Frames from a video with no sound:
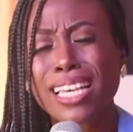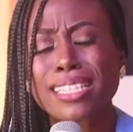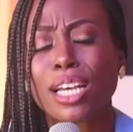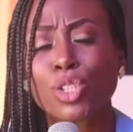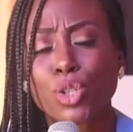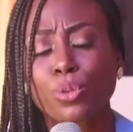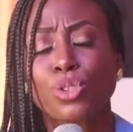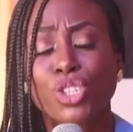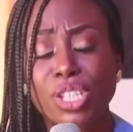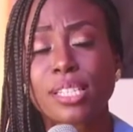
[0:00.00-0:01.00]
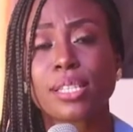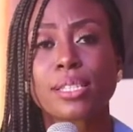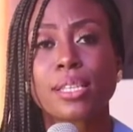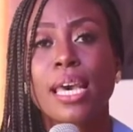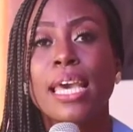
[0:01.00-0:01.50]
is a Jew,
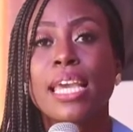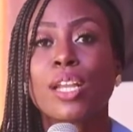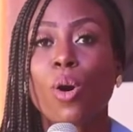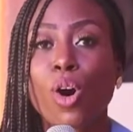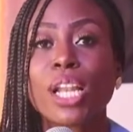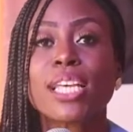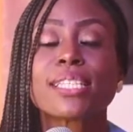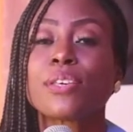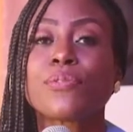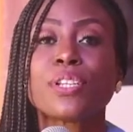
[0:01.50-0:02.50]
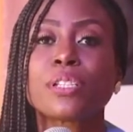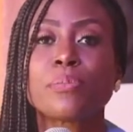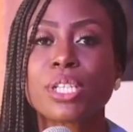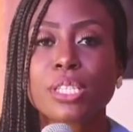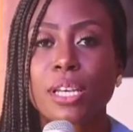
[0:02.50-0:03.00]
Jesus, in all his infinite
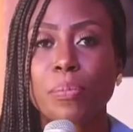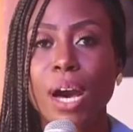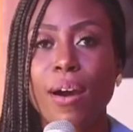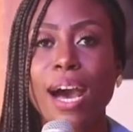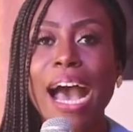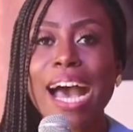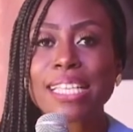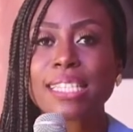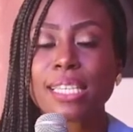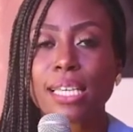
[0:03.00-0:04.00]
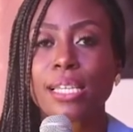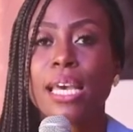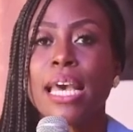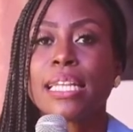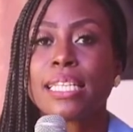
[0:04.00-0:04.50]
mercy and power, asking
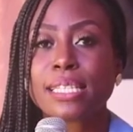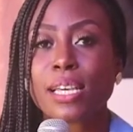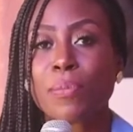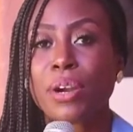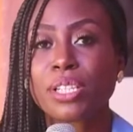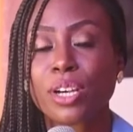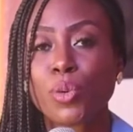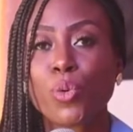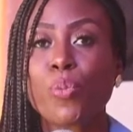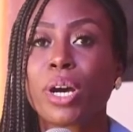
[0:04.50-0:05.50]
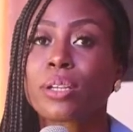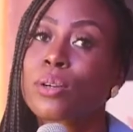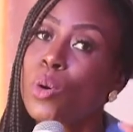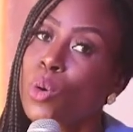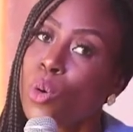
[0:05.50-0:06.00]
this Samaritan woman,
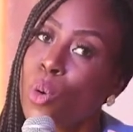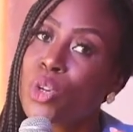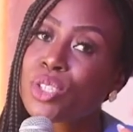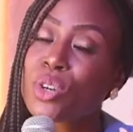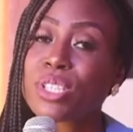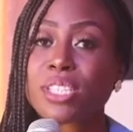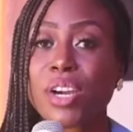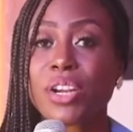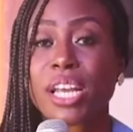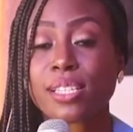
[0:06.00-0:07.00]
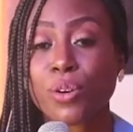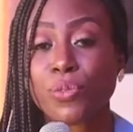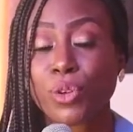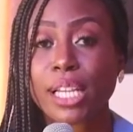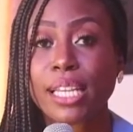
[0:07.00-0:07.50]
who is considering herself
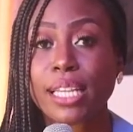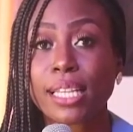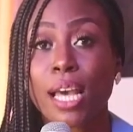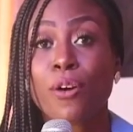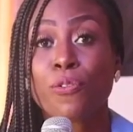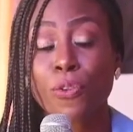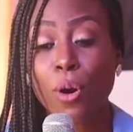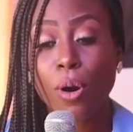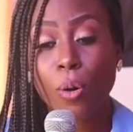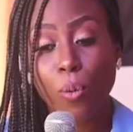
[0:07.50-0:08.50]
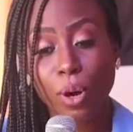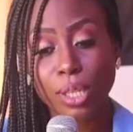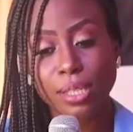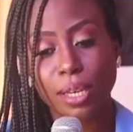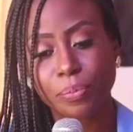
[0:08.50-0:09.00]
unclean, for
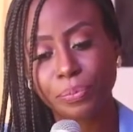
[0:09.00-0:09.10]
water.